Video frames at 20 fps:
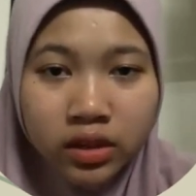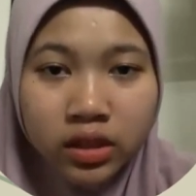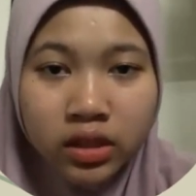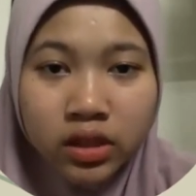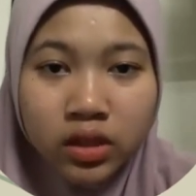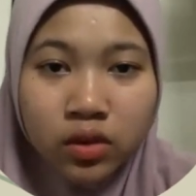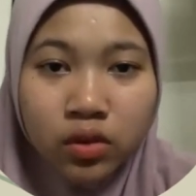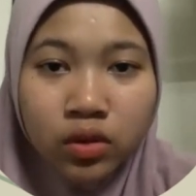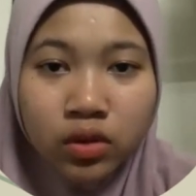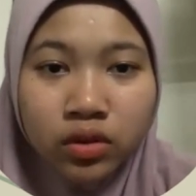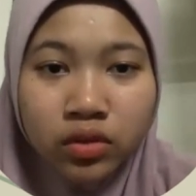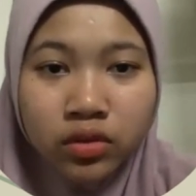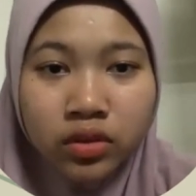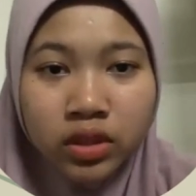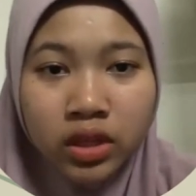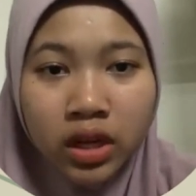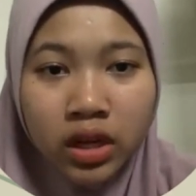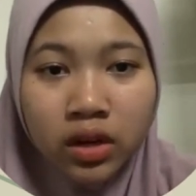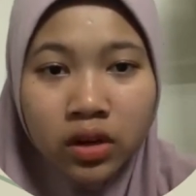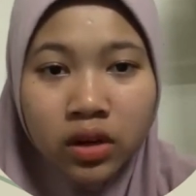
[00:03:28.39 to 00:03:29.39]
The code
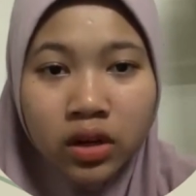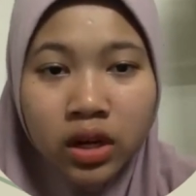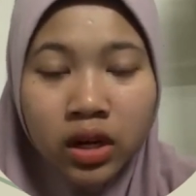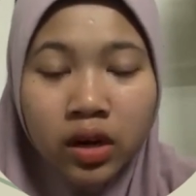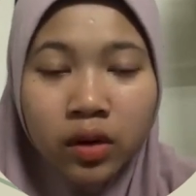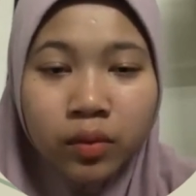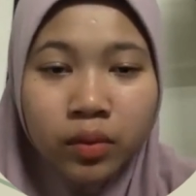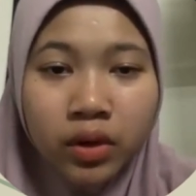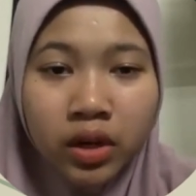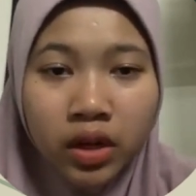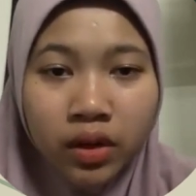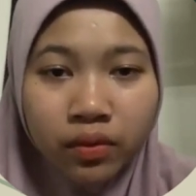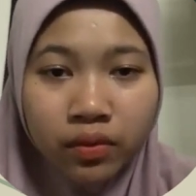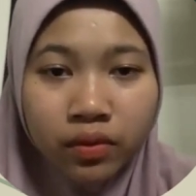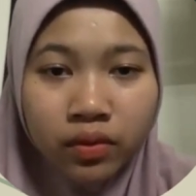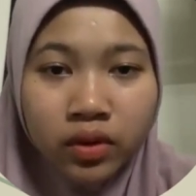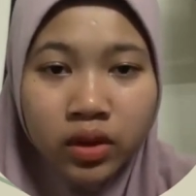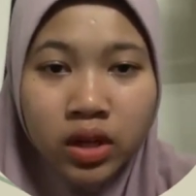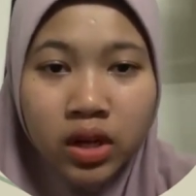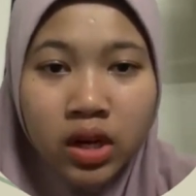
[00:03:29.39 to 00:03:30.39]
start nav.
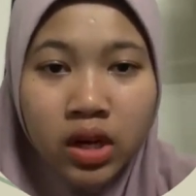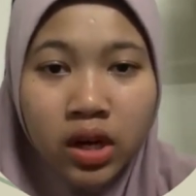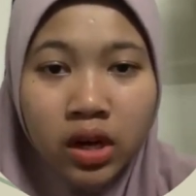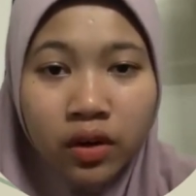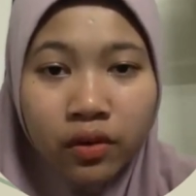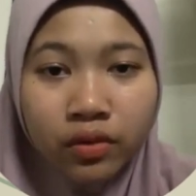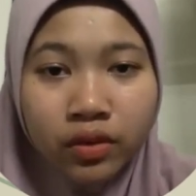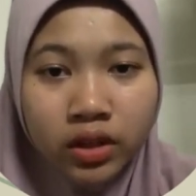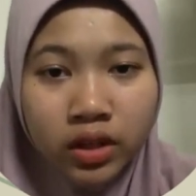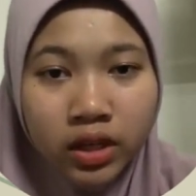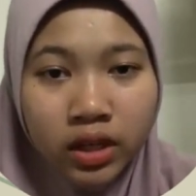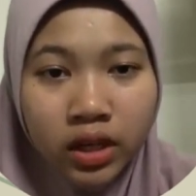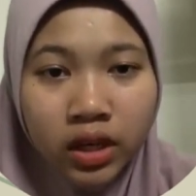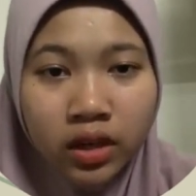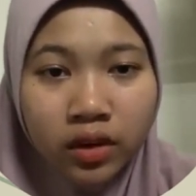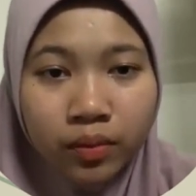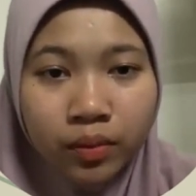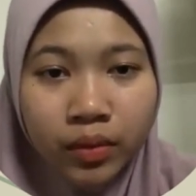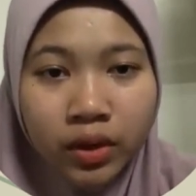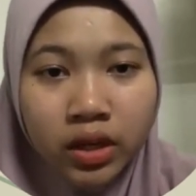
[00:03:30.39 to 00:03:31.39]
After that,
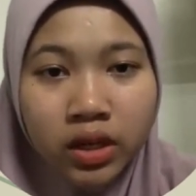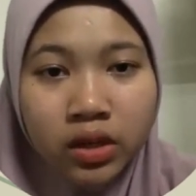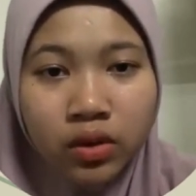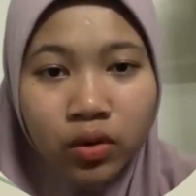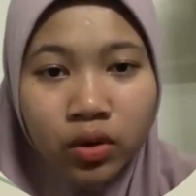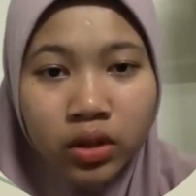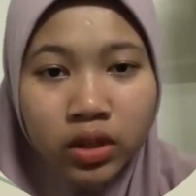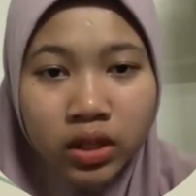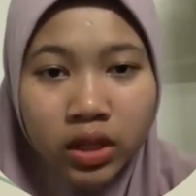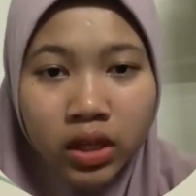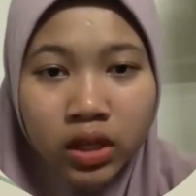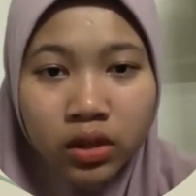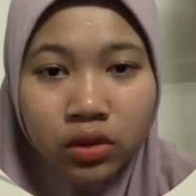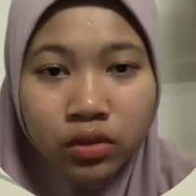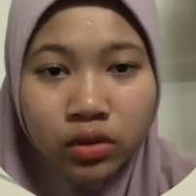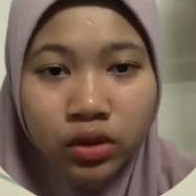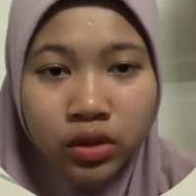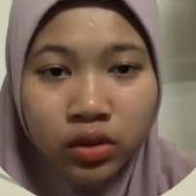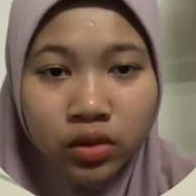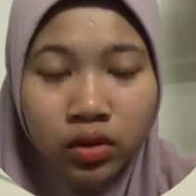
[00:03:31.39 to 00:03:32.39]
main content to
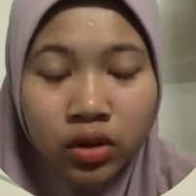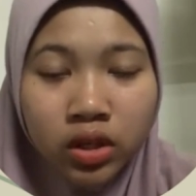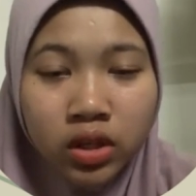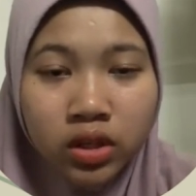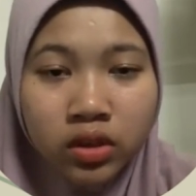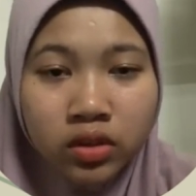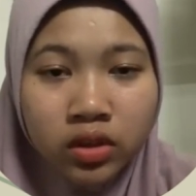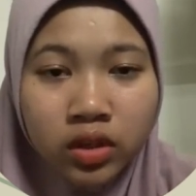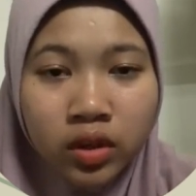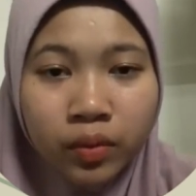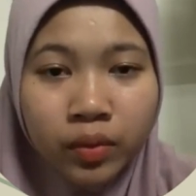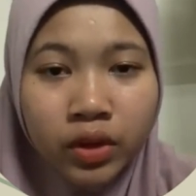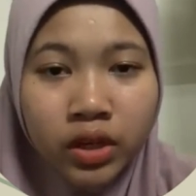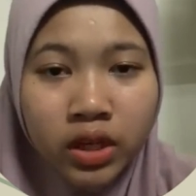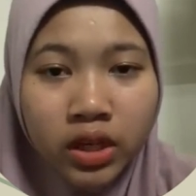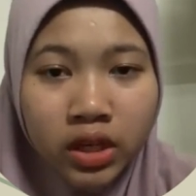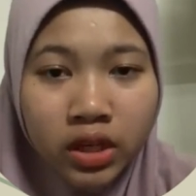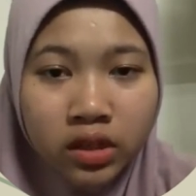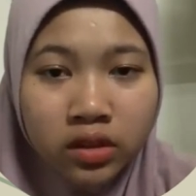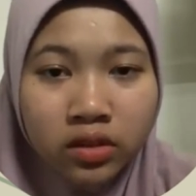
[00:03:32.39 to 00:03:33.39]
show a
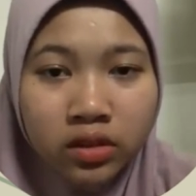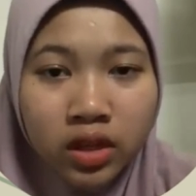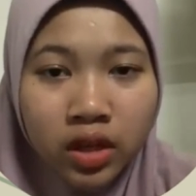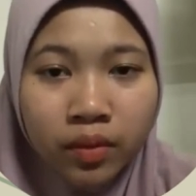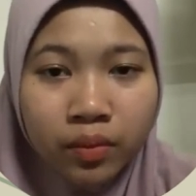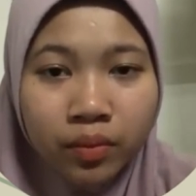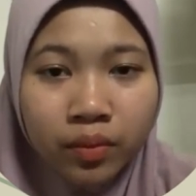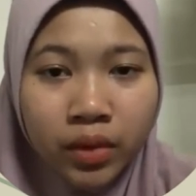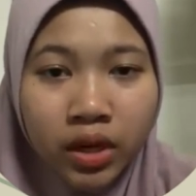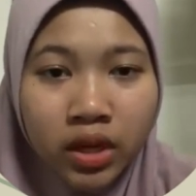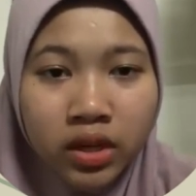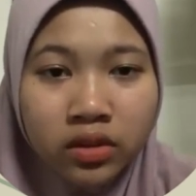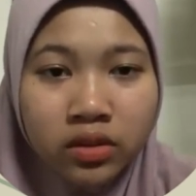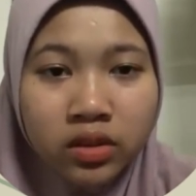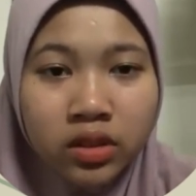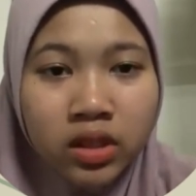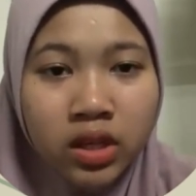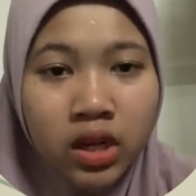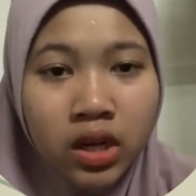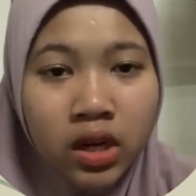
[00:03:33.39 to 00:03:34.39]
subheadings embeds
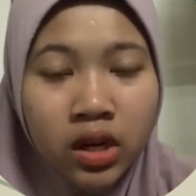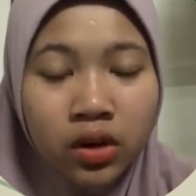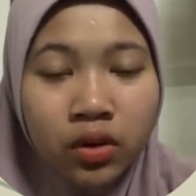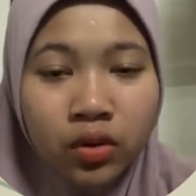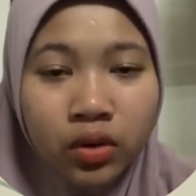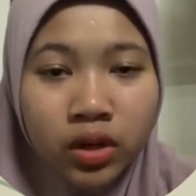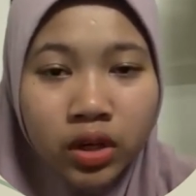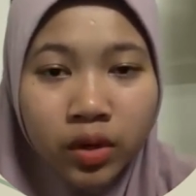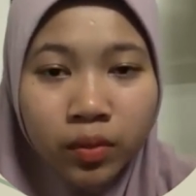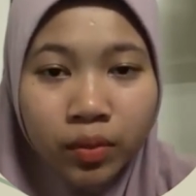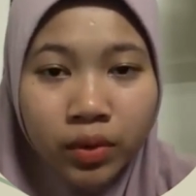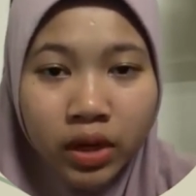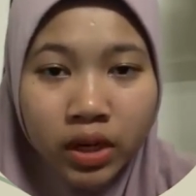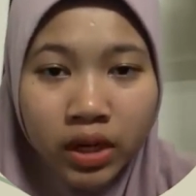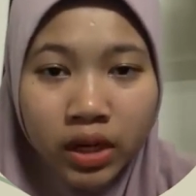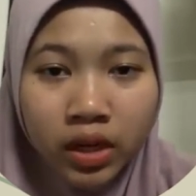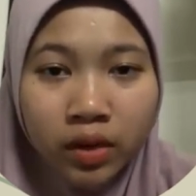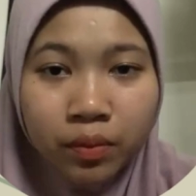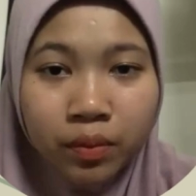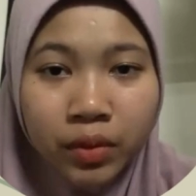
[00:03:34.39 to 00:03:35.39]
Lonely
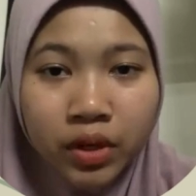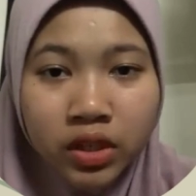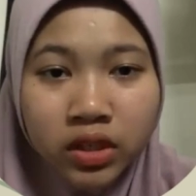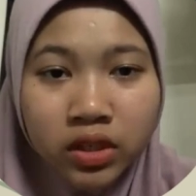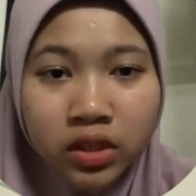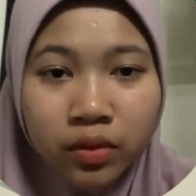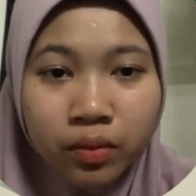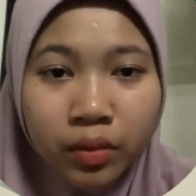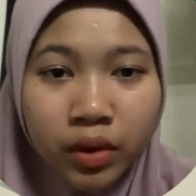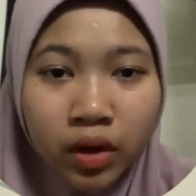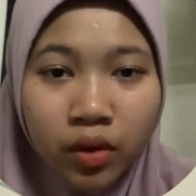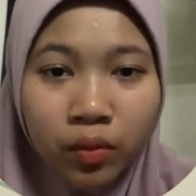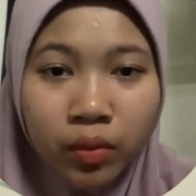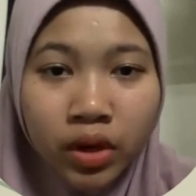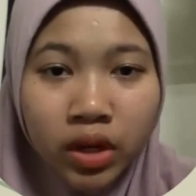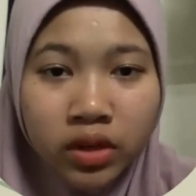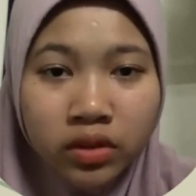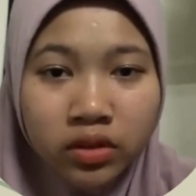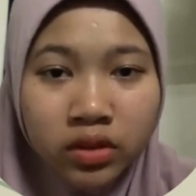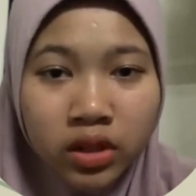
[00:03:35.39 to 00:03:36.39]
Planet page about
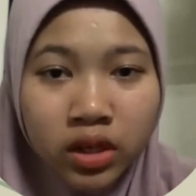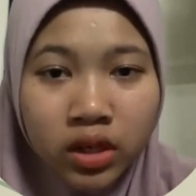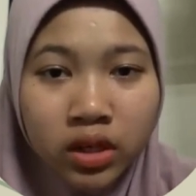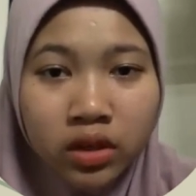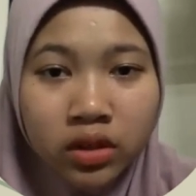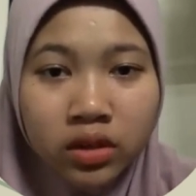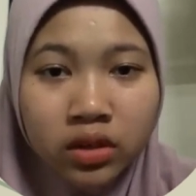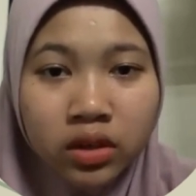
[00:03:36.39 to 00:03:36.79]
Malaysia.